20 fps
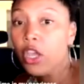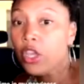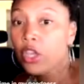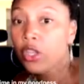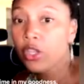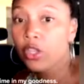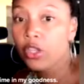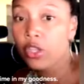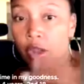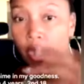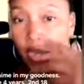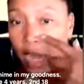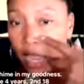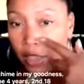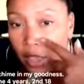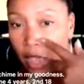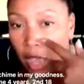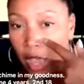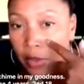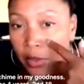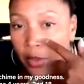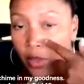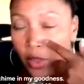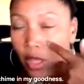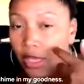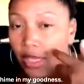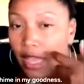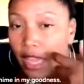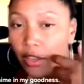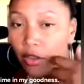You
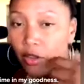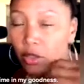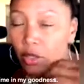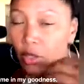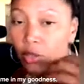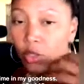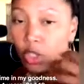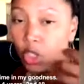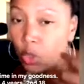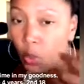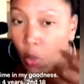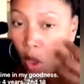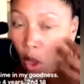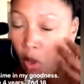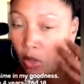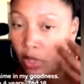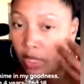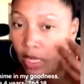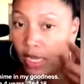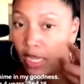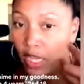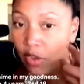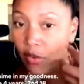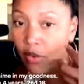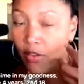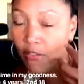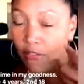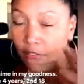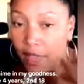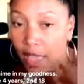look like you're a little swollen here
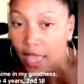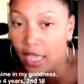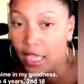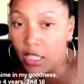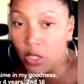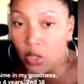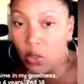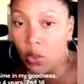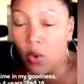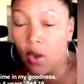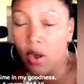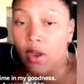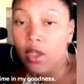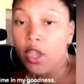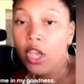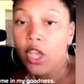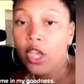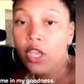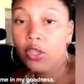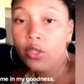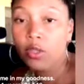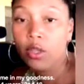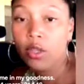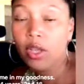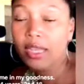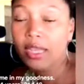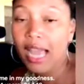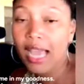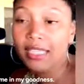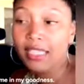in the face, or you
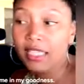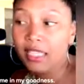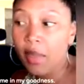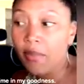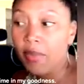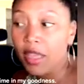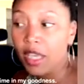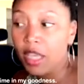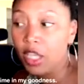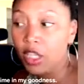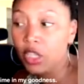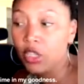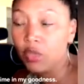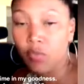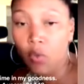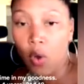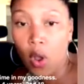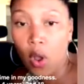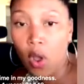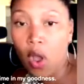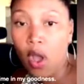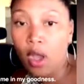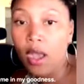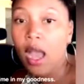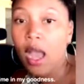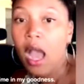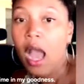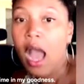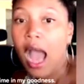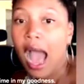look like something is wrong.
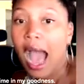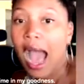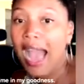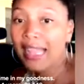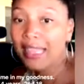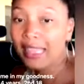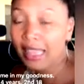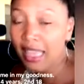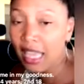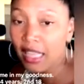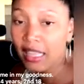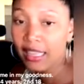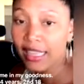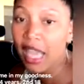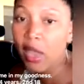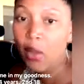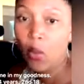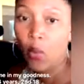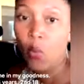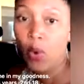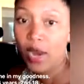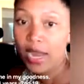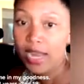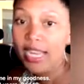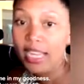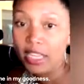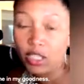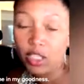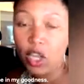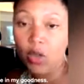I think that we
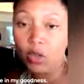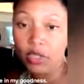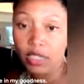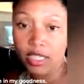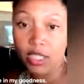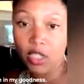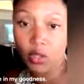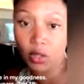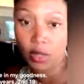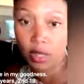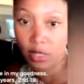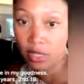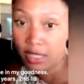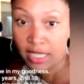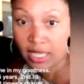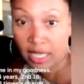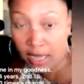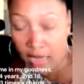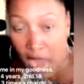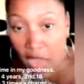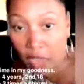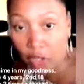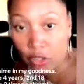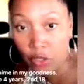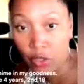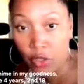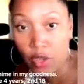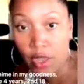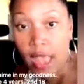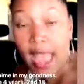need to go see a
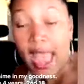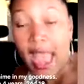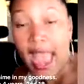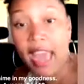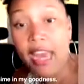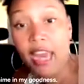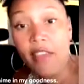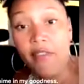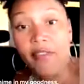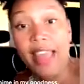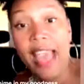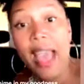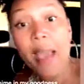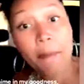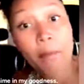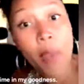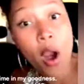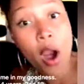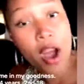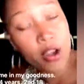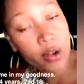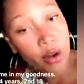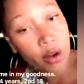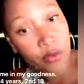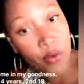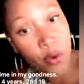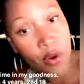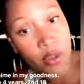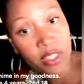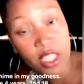doctor. And if that partner of
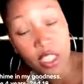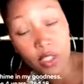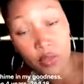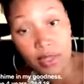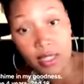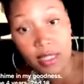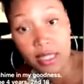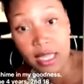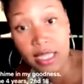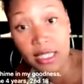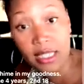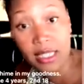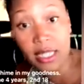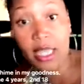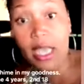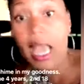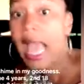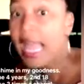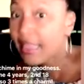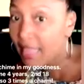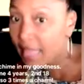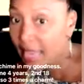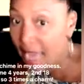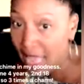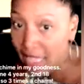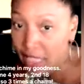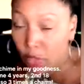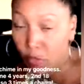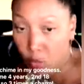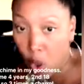yours is resisting, then
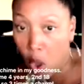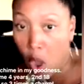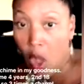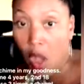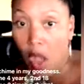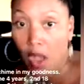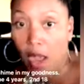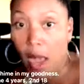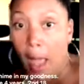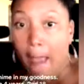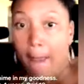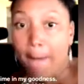that's wrong.